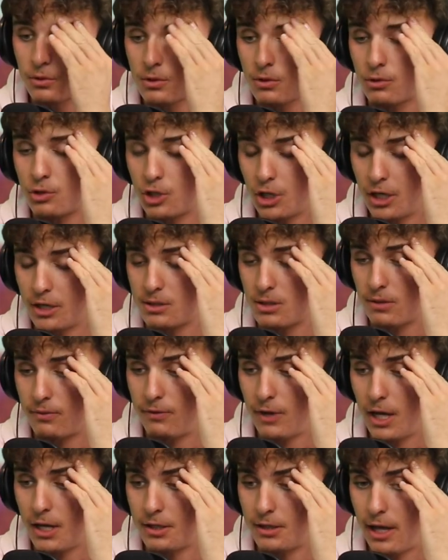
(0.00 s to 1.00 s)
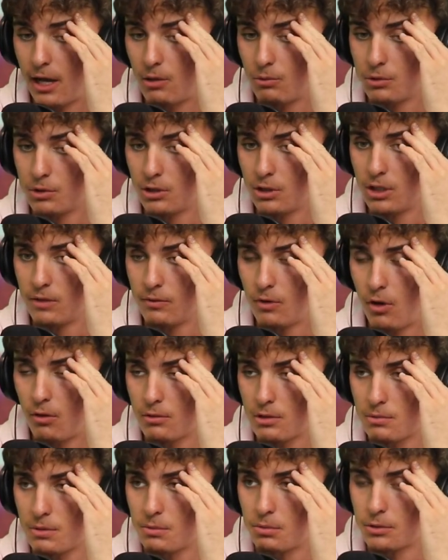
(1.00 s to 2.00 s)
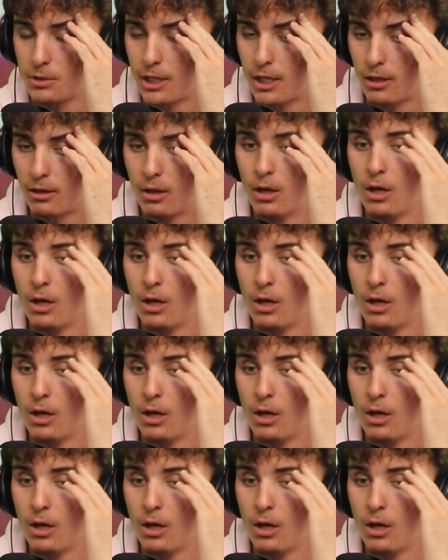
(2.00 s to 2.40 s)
So shit hits the fan now. We leave all those people there.